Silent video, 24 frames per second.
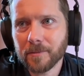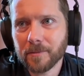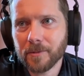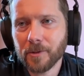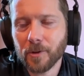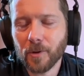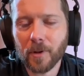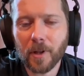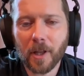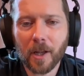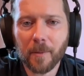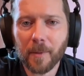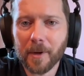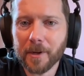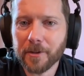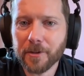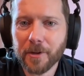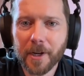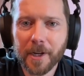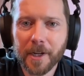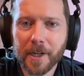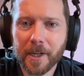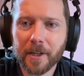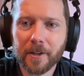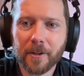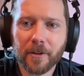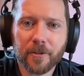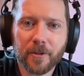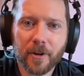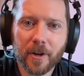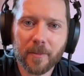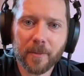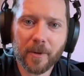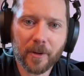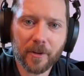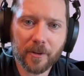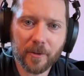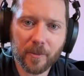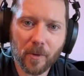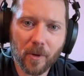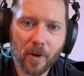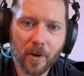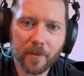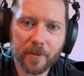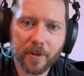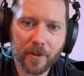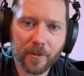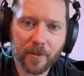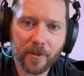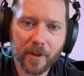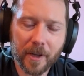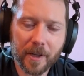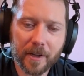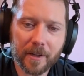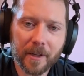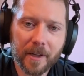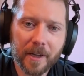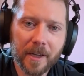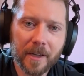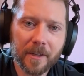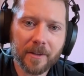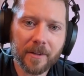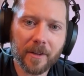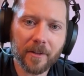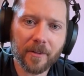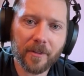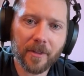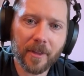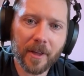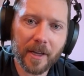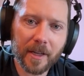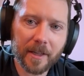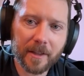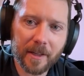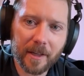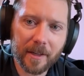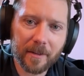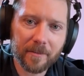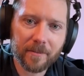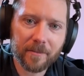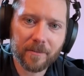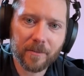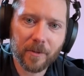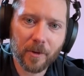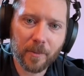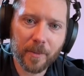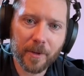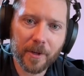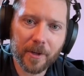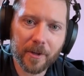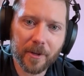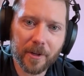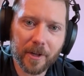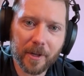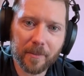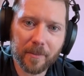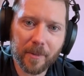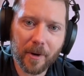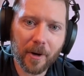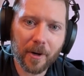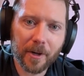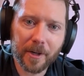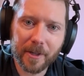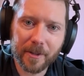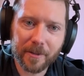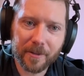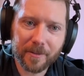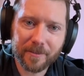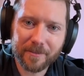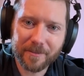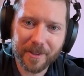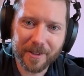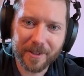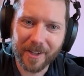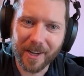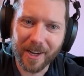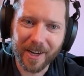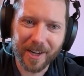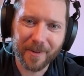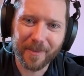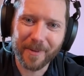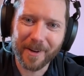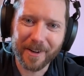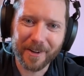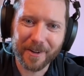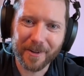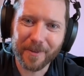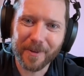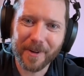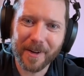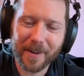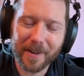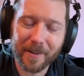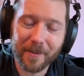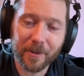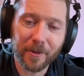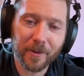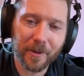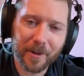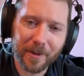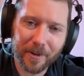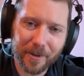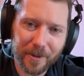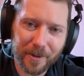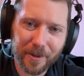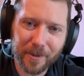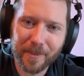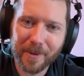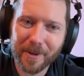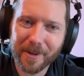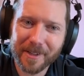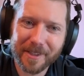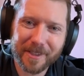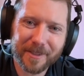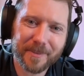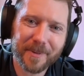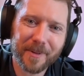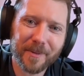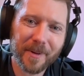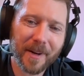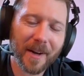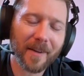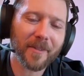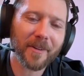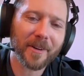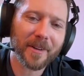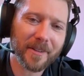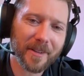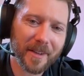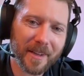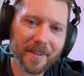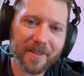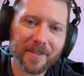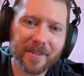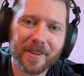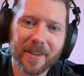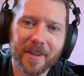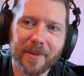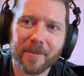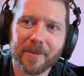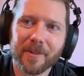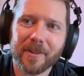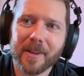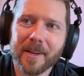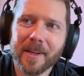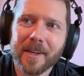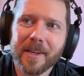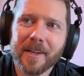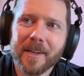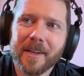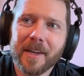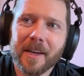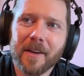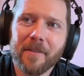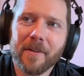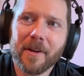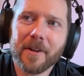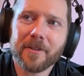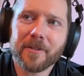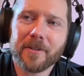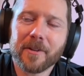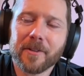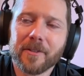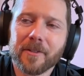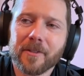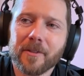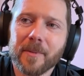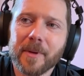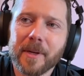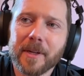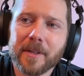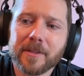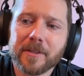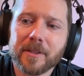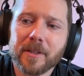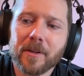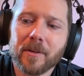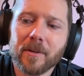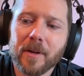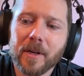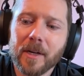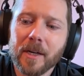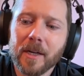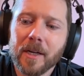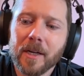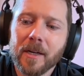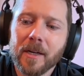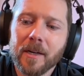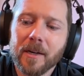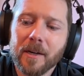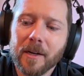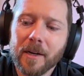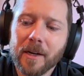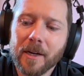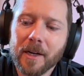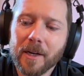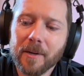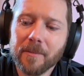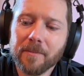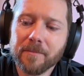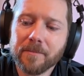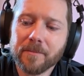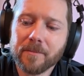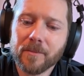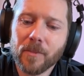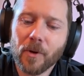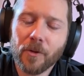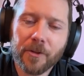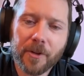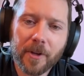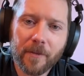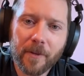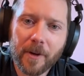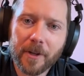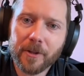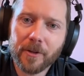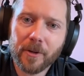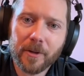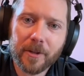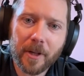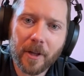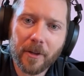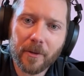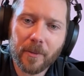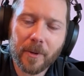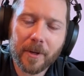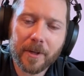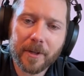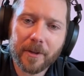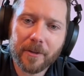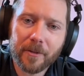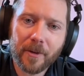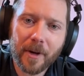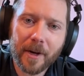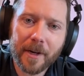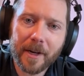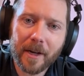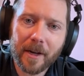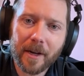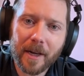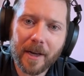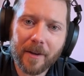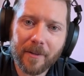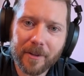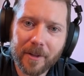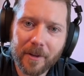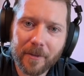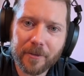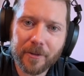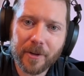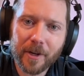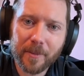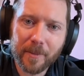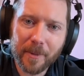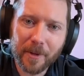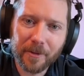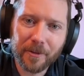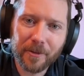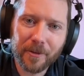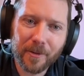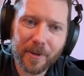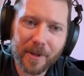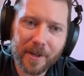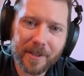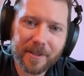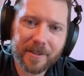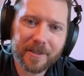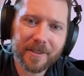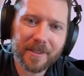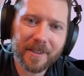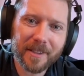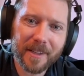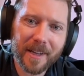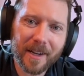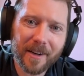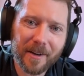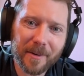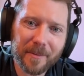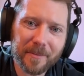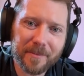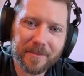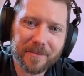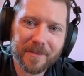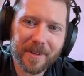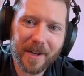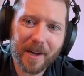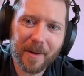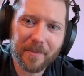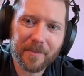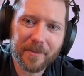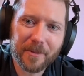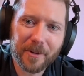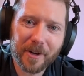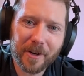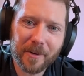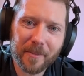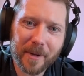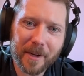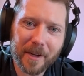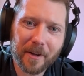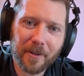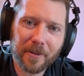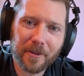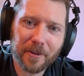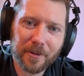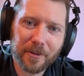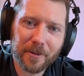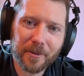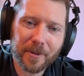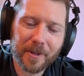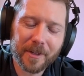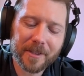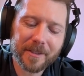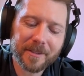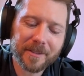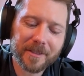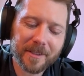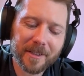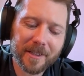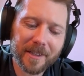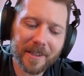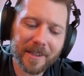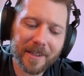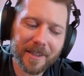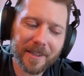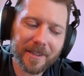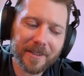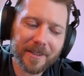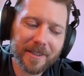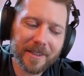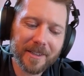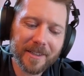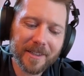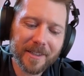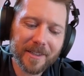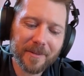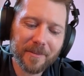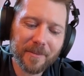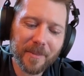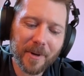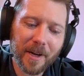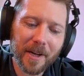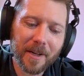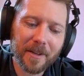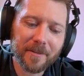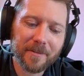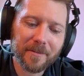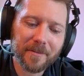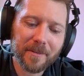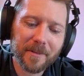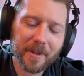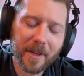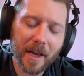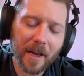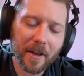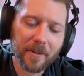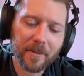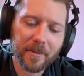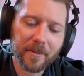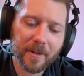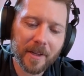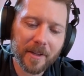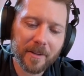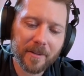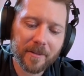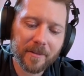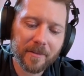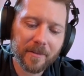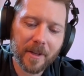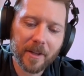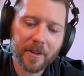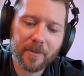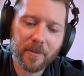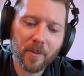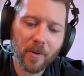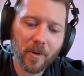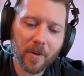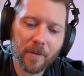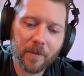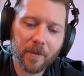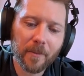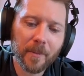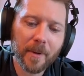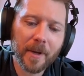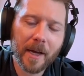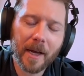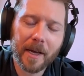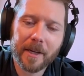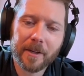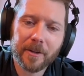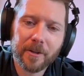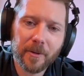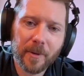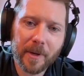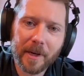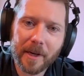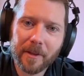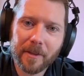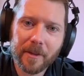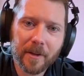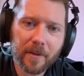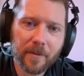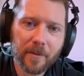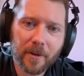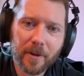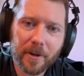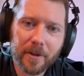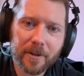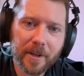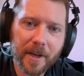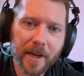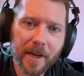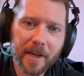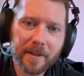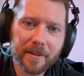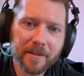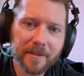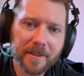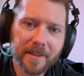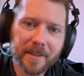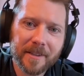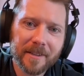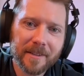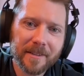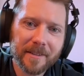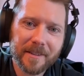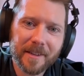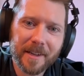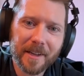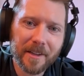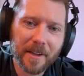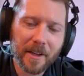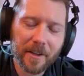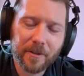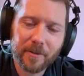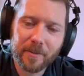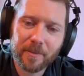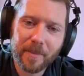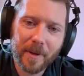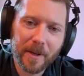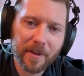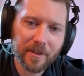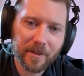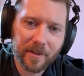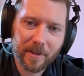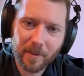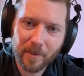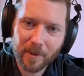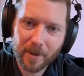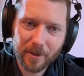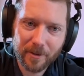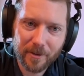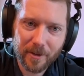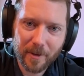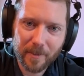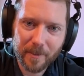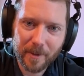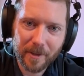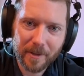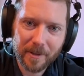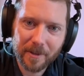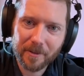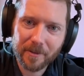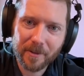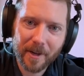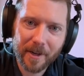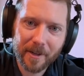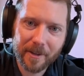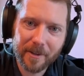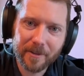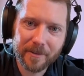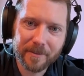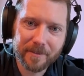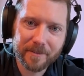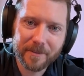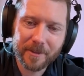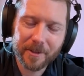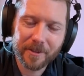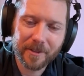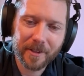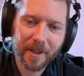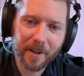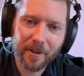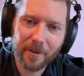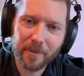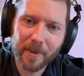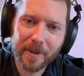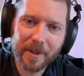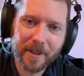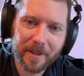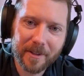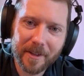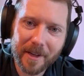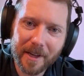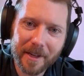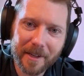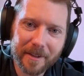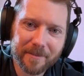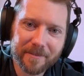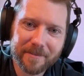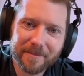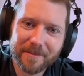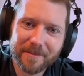do a lot of my training on the treadmill. It's more of just like this thing that would be good at parties to talk about or what, even though I don't go to parties, but whatever. It seems adventurous to me. So we'll see if I do another one, because right now I have enough treadmill stories, and now I'm trying to make other stories. But yeah, it's more for me. I can do anything for a day, and that's basically what a treadmill is, right? You just got to spend a day